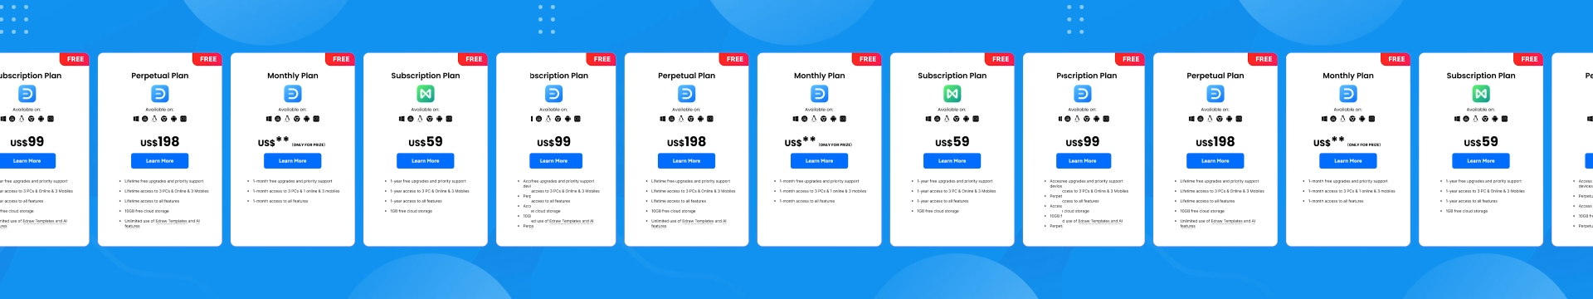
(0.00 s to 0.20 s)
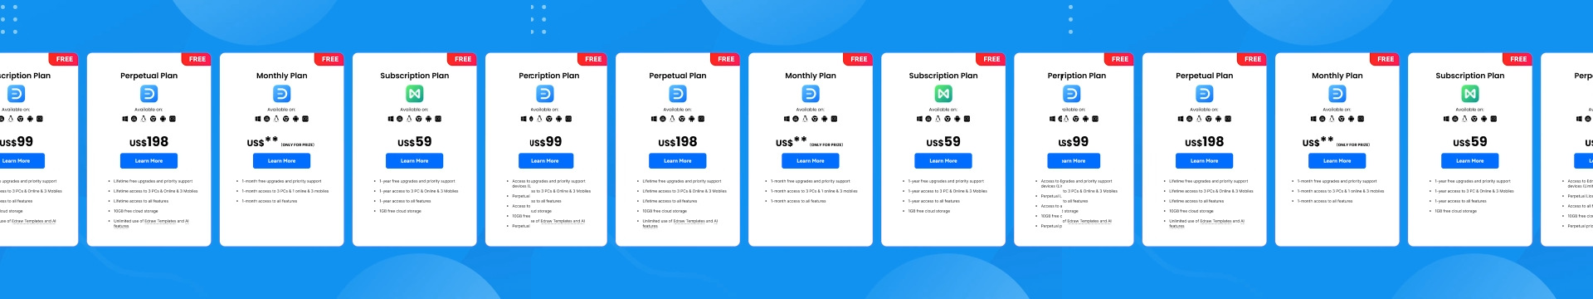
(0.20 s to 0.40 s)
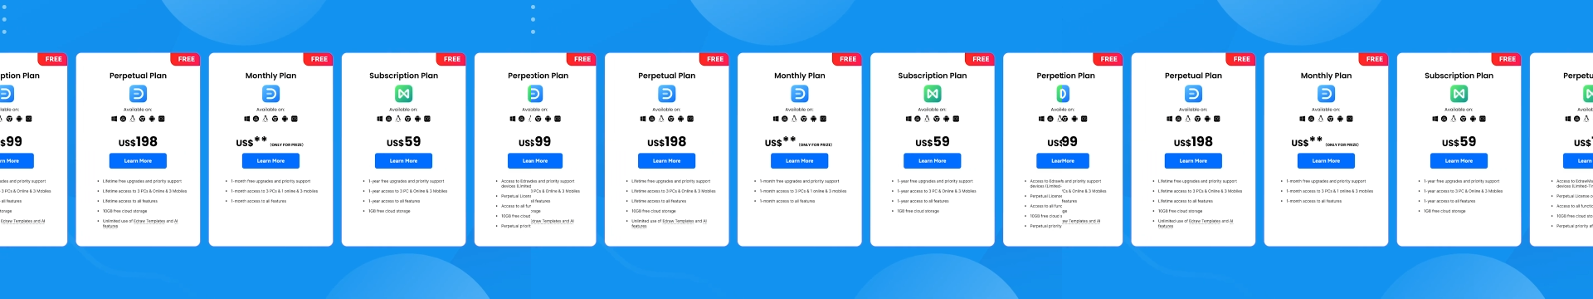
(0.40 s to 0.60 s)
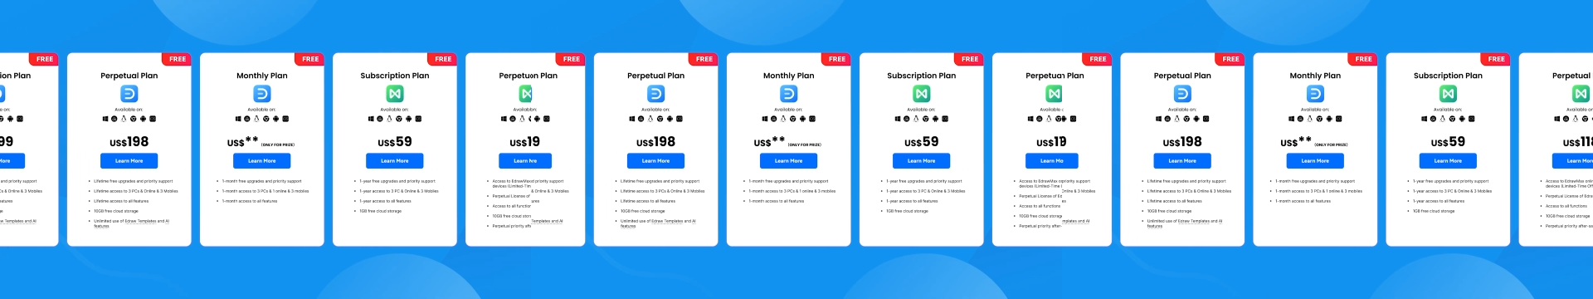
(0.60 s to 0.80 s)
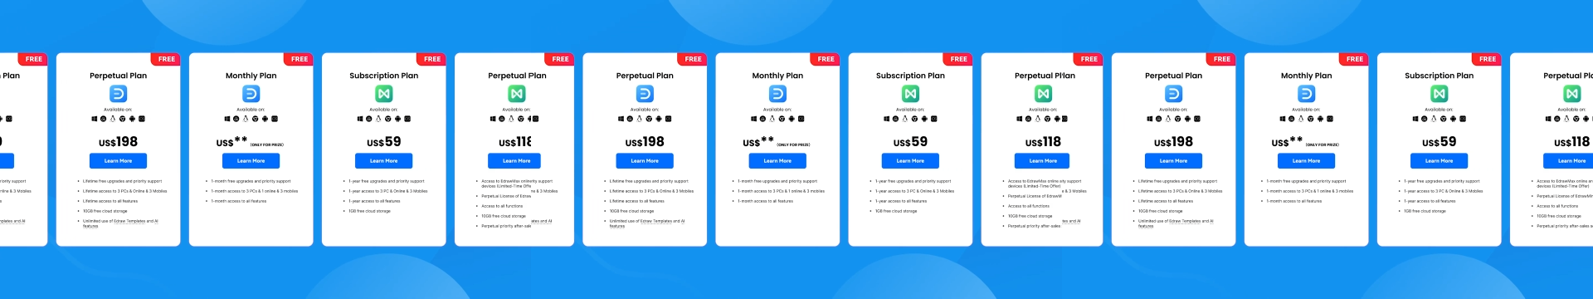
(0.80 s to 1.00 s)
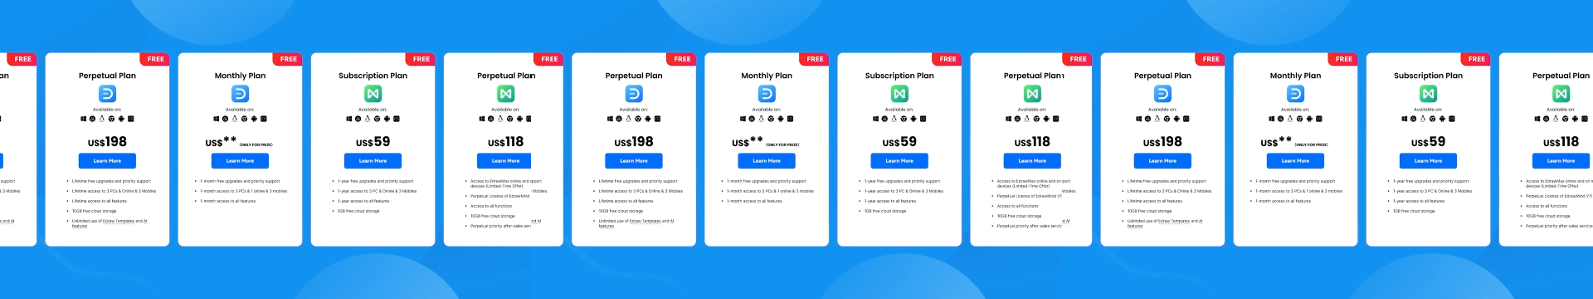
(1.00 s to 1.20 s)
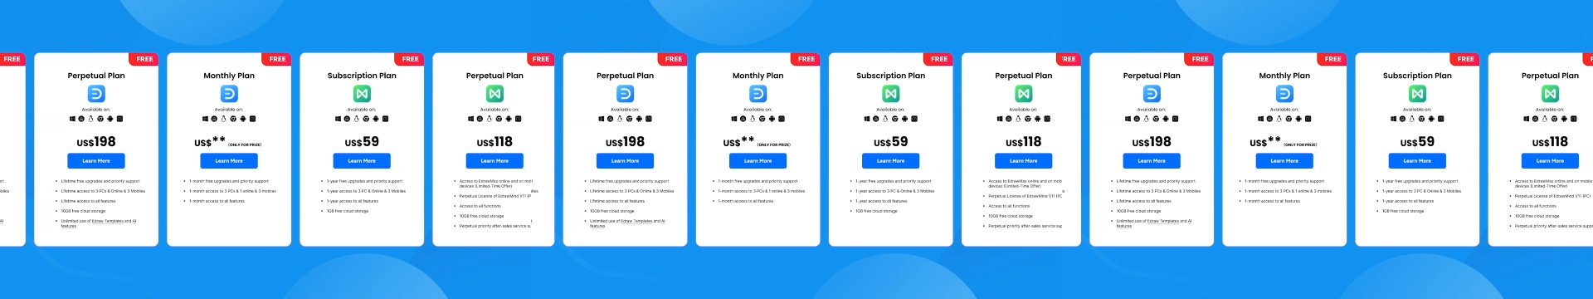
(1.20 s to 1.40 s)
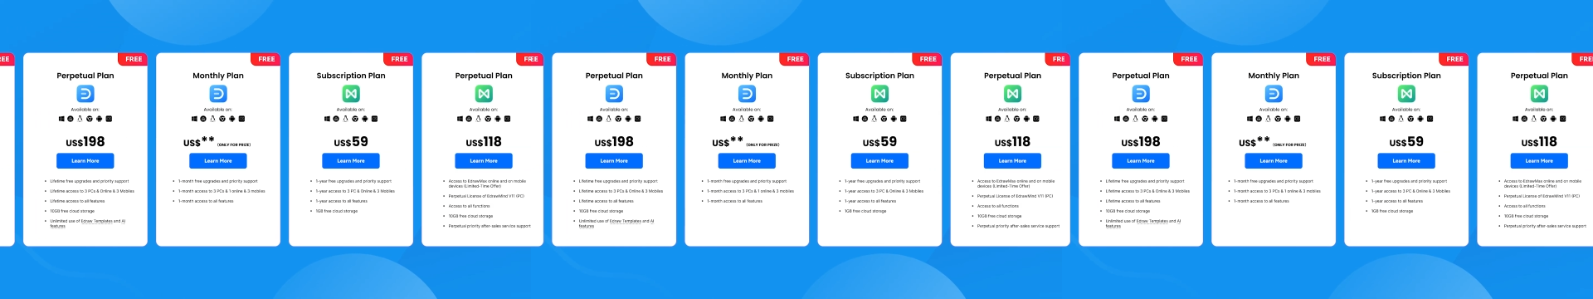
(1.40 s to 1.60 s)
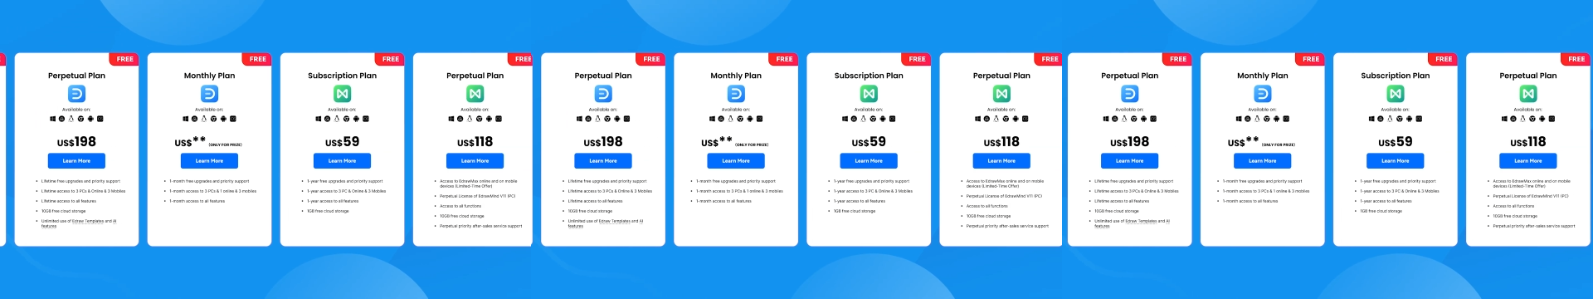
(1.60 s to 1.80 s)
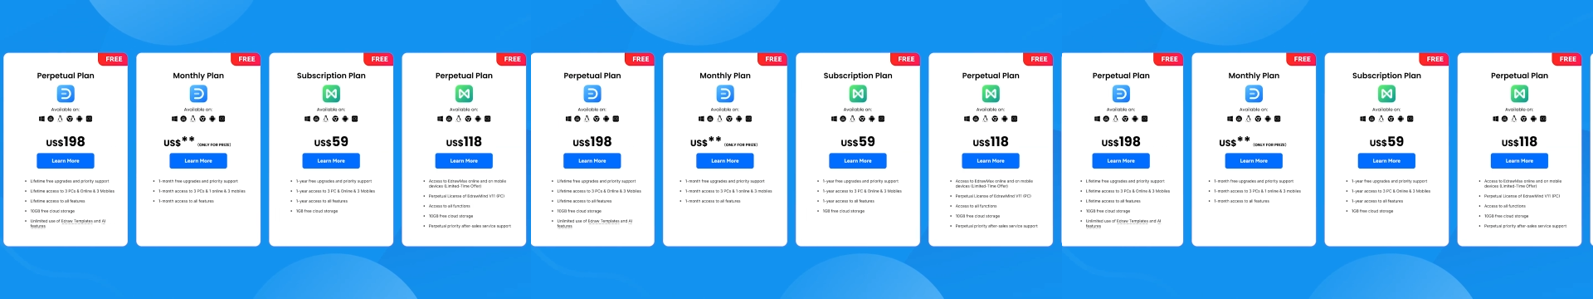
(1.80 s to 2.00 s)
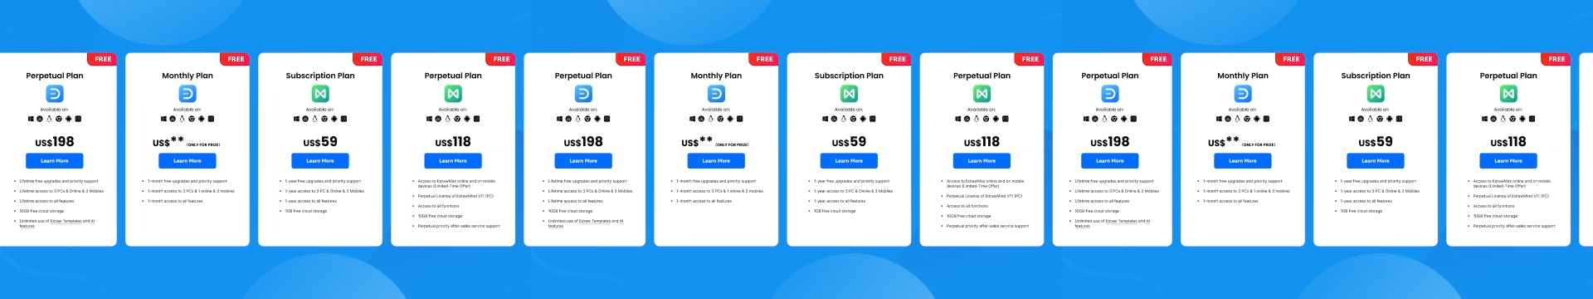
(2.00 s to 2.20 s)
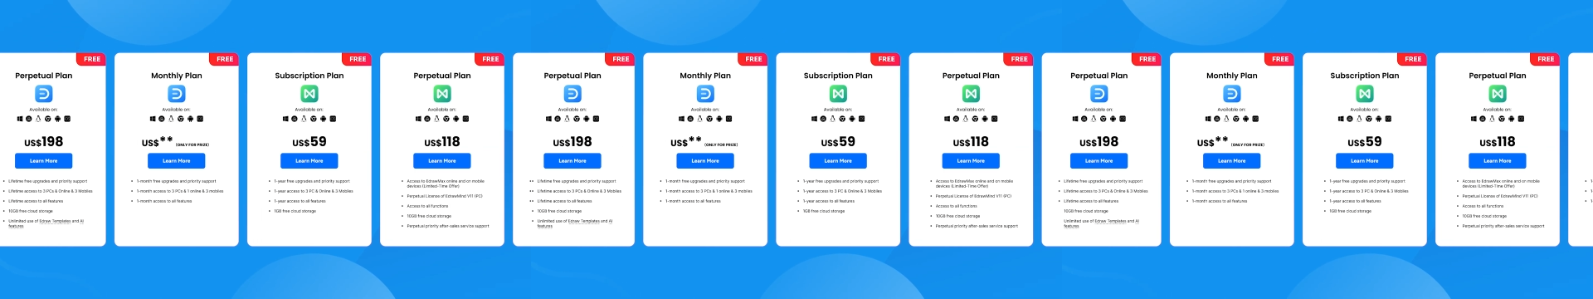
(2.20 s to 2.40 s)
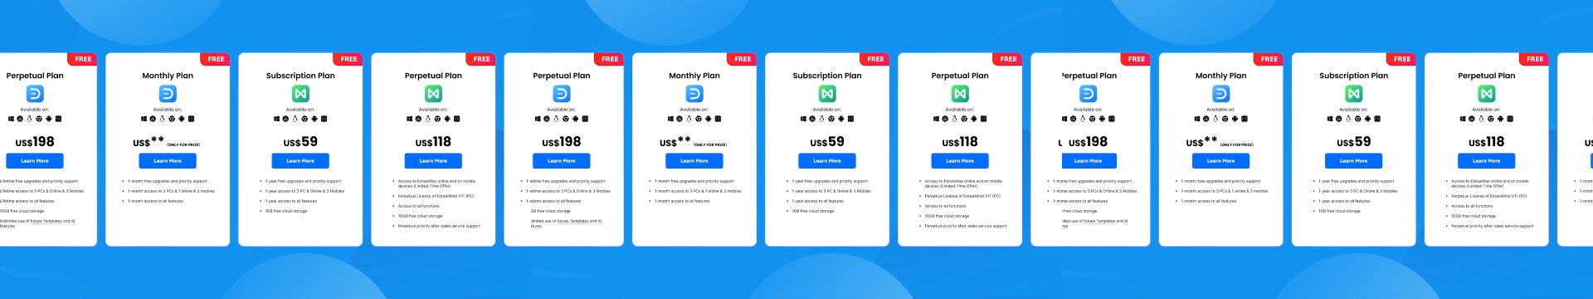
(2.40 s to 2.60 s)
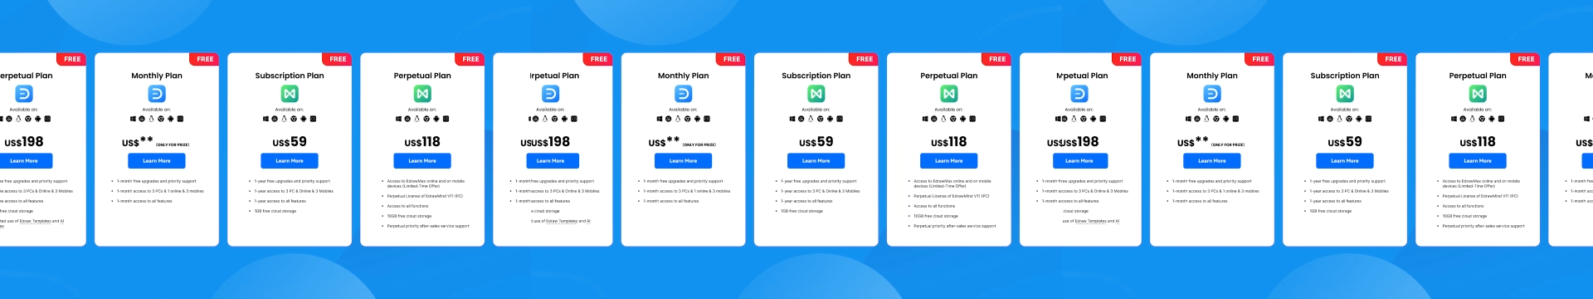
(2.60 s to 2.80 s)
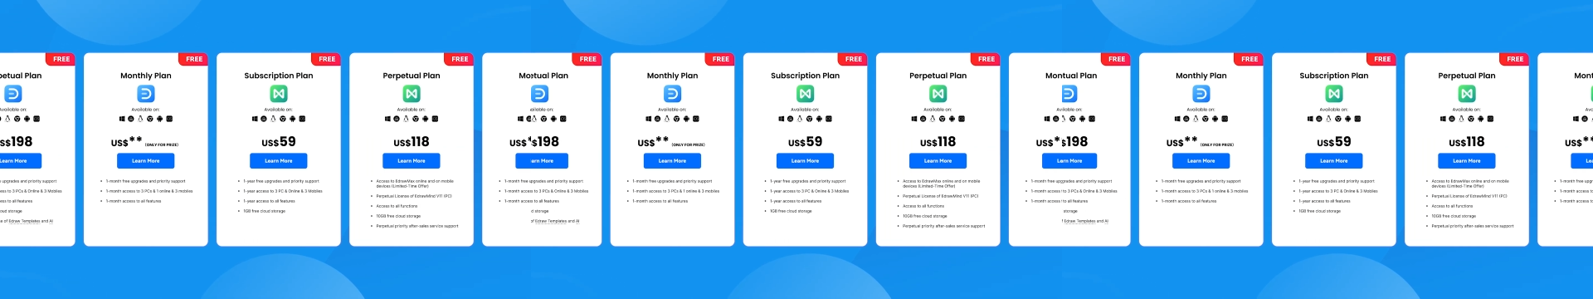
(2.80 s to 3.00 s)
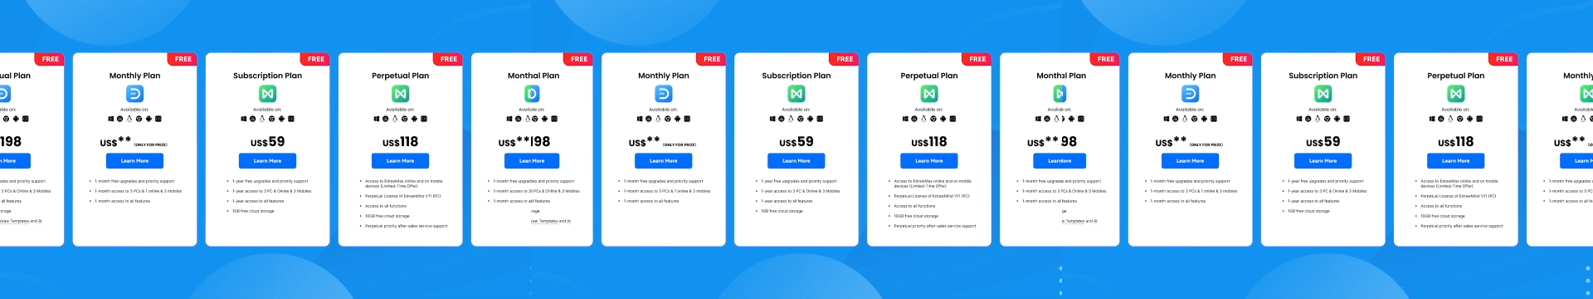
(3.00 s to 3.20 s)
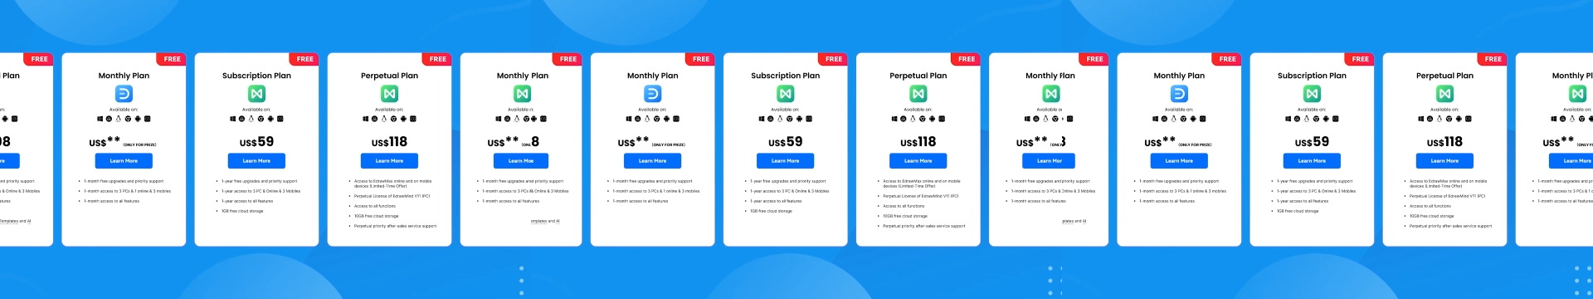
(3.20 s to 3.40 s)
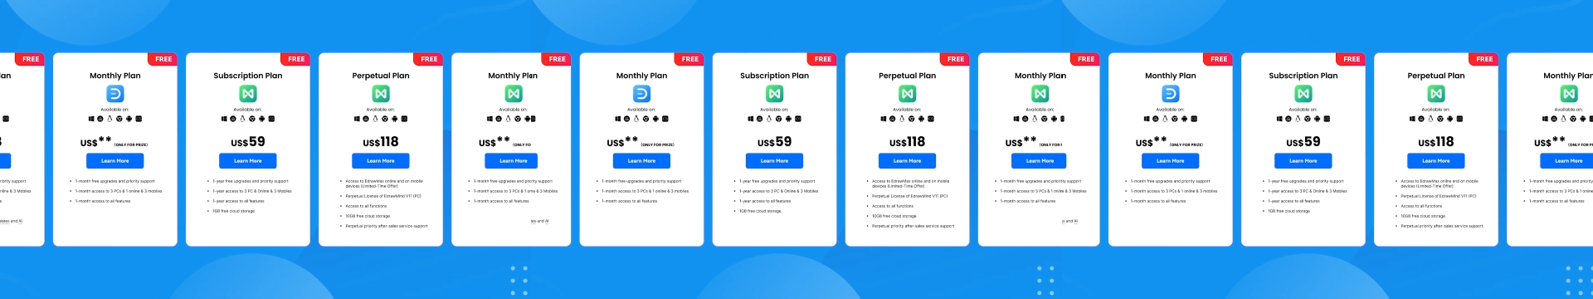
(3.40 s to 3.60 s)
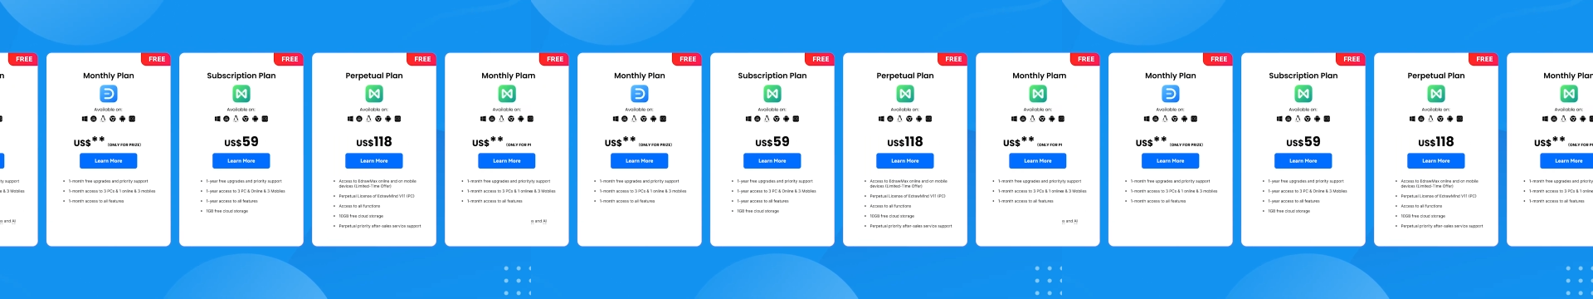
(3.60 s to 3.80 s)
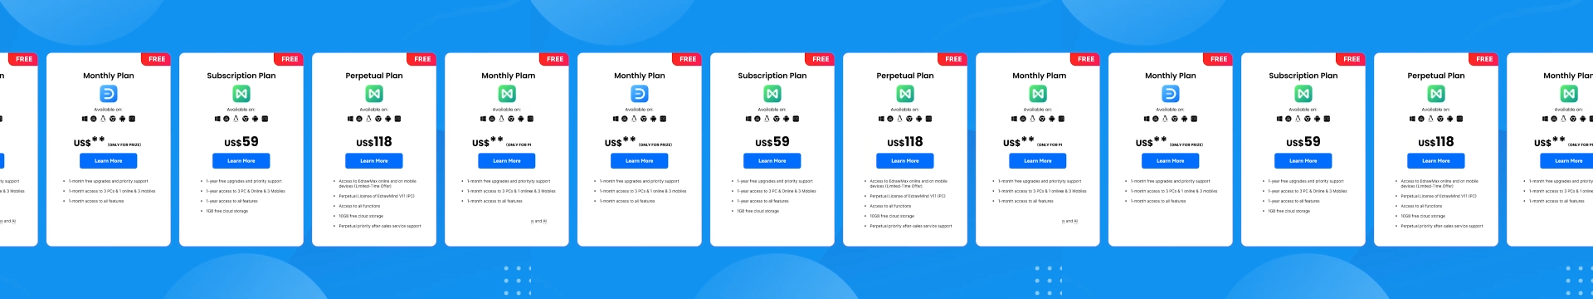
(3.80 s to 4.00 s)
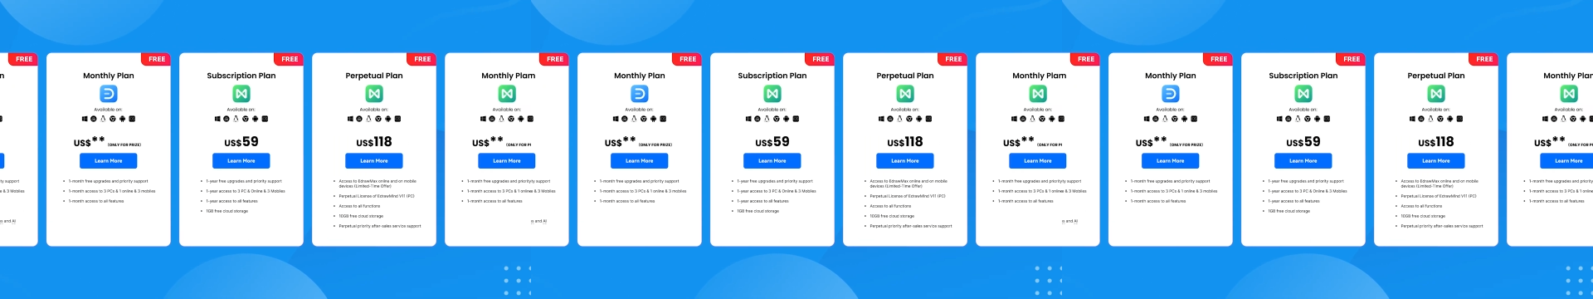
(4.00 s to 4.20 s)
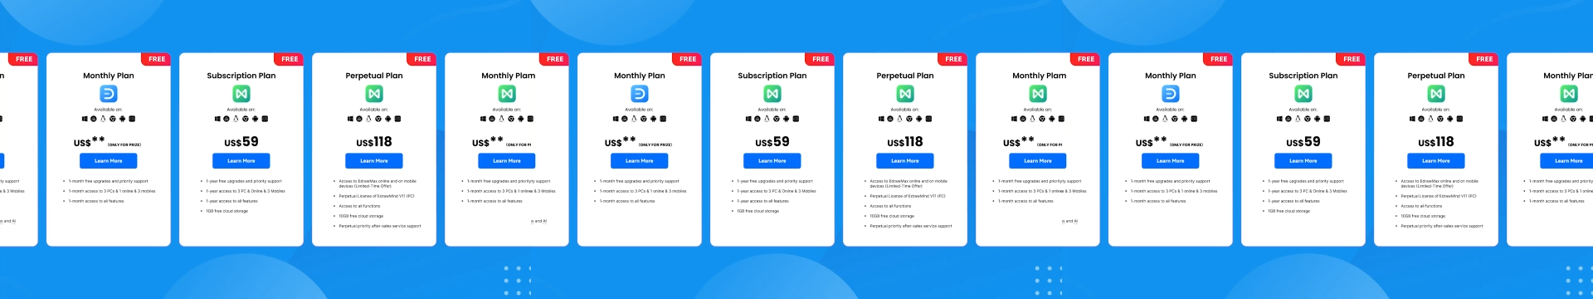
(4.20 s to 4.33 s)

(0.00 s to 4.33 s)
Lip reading: Nobody's mouth can be seen.